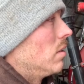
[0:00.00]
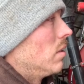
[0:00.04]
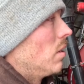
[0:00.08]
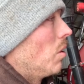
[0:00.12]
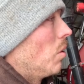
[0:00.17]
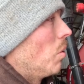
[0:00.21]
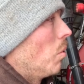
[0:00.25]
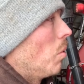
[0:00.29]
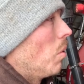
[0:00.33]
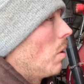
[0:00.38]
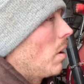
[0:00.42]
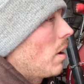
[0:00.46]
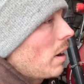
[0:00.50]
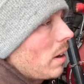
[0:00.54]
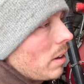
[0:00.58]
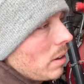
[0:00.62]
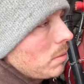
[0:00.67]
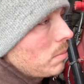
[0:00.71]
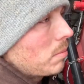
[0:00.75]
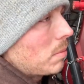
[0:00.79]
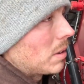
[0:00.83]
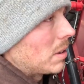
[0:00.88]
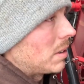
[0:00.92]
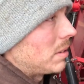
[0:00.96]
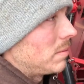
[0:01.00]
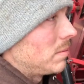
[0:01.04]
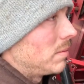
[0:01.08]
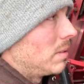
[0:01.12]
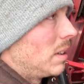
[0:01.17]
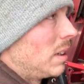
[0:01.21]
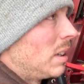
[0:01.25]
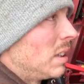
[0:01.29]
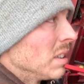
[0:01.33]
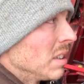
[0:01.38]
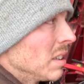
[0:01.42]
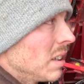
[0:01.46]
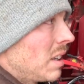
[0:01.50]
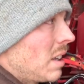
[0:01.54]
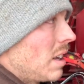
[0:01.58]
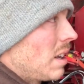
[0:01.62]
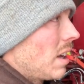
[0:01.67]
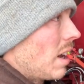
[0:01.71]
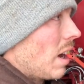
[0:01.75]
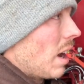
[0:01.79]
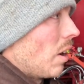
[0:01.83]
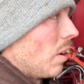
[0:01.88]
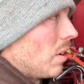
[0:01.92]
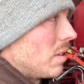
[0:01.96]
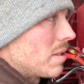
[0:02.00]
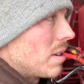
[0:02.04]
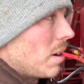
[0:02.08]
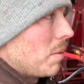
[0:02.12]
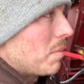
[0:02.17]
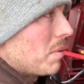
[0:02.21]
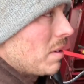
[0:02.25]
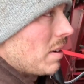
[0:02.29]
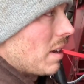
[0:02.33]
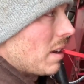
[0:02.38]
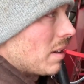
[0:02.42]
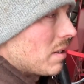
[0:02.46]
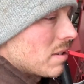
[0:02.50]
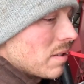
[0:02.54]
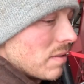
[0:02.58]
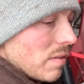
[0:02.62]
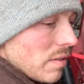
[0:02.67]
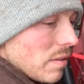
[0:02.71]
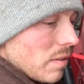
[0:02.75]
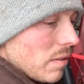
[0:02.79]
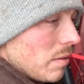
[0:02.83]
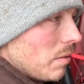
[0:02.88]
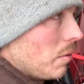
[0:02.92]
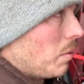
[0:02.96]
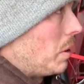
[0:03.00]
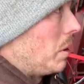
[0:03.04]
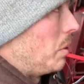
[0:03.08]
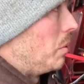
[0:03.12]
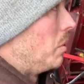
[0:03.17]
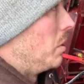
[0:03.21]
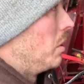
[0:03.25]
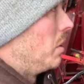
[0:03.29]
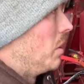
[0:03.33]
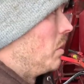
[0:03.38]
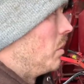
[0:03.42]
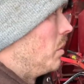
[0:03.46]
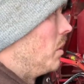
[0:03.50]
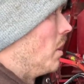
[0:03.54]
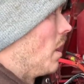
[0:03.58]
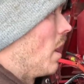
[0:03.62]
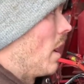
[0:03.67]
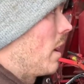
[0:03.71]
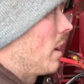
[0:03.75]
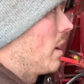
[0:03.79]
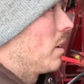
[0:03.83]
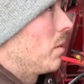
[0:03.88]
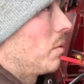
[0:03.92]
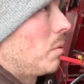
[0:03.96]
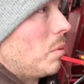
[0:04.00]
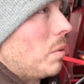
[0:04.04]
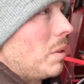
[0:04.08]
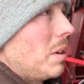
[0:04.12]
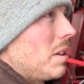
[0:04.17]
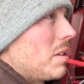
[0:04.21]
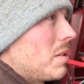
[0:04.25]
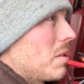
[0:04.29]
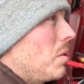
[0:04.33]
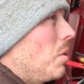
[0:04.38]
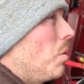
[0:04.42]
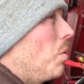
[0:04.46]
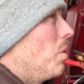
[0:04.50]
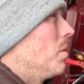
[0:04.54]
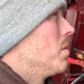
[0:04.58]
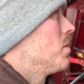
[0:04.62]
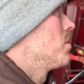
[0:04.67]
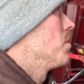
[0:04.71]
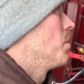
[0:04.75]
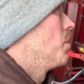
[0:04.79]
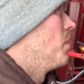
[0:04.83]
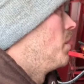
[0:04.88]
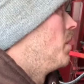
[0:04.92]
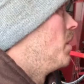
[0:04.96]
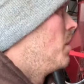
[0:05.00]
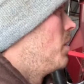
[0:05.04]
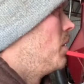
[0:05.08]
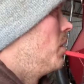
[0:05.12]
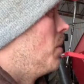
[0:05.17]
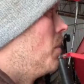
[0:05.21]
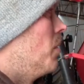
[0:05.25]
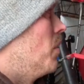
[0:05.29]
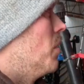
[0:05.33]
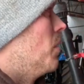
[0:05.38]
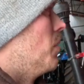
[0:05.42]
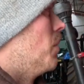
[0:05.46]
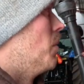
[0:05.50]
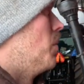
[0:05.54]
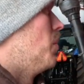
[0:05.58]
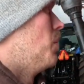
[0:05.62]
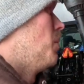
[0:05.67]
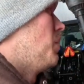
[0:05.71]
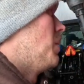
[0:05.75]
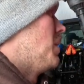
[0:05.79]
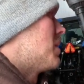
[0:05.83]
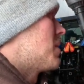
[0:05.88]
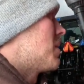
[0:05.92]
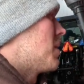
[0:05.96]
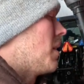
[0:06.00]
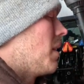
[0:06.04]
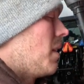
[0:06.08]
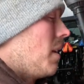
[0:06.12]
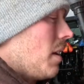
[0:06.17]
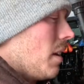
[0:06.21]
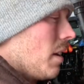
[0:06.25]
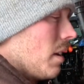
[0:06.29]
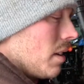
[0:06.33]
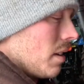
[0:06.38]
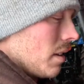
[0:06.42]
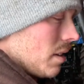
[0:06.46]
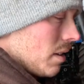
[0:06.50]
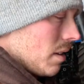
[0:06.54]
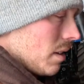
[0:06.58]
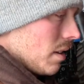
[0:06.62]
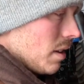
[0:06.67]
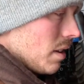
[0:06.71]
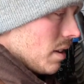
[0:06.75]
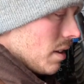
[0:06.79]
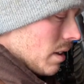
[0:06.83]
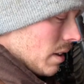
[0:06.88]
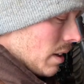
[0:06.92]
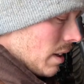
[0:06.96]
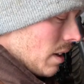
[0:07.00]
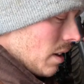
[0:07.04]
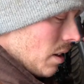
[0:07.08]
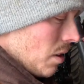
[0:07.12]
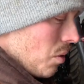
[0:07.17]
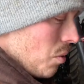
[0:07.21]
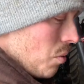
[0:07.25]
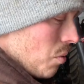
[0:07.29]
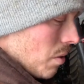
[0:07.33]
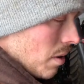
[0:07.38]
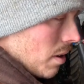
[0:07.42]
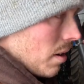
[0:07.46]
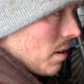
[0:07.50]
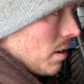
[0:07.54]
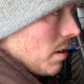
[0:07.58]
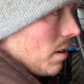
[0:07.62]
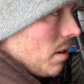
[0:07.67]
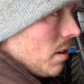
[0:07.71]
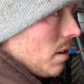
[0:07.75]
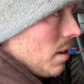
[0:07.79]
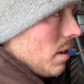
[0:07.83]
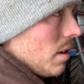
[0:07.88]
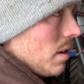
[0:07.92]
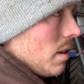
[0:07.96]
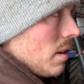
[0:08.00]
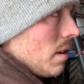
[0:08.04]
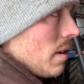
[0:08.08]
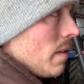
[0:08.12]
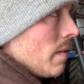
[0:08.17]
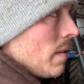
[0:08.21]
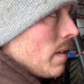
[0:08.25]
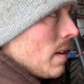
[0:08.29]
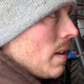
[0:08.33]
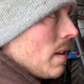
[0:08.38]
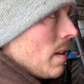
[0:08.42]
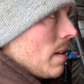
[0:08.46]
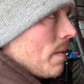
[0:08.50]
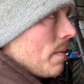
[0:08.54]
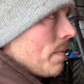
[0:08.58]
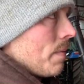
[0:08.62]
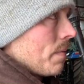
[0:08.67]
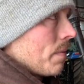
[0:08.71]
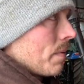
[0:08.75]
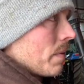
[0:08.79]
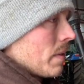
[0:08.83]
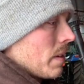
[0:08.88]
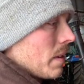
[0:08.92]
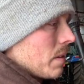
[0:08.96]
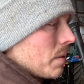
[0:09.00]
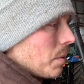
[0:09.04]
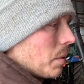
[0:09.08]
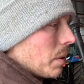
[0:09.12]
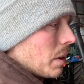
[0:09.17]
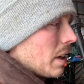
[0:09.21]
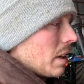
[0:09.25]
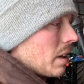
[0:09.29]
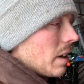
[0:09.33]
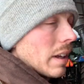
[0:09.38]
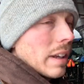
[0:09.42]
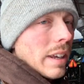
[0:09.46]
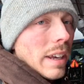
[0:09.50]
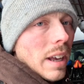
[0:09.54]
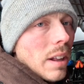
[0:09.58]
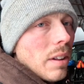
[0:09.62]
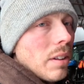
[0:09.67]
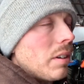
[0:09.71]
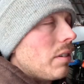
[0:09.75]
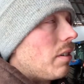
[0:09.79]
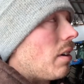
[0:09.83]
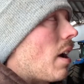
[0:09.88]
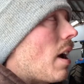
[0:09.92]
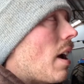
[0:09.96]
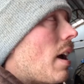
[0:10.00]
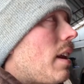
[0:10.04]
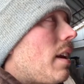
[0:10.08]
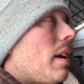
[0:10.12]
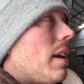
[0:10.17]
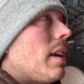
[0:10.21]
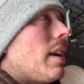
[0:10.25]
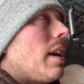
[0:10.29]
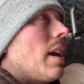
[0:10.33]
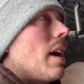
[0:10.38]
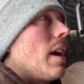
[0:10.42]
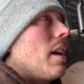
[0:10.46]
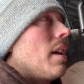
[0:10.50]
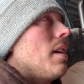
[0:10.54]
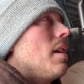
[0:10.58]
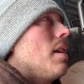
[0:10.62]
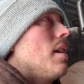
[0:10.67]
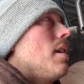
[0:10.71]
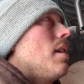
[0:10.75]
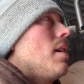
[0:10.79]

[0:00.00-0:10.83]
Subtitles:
a while, but I don't know, it's something that's we really rely on when it's going, so we decided to get a new one. So we're getting a Kelly Ryan again,